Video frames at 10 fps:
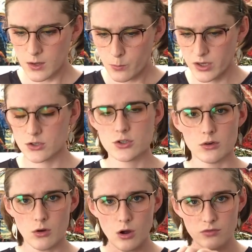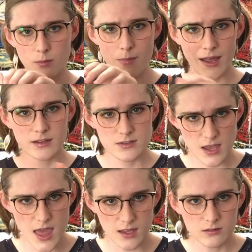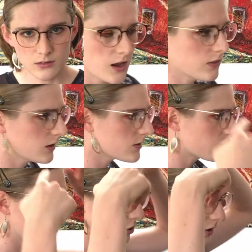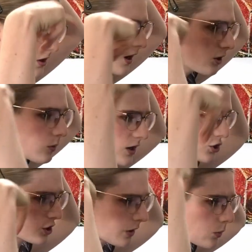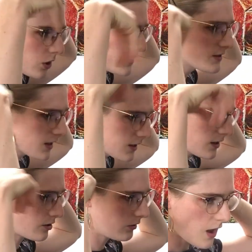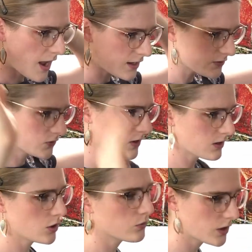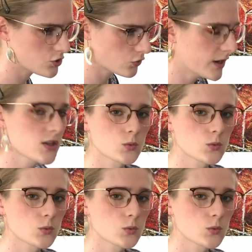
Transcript: picture of a man's head, and then it's like got a cutaway showing what he's thinking of, and he's thinking of a trans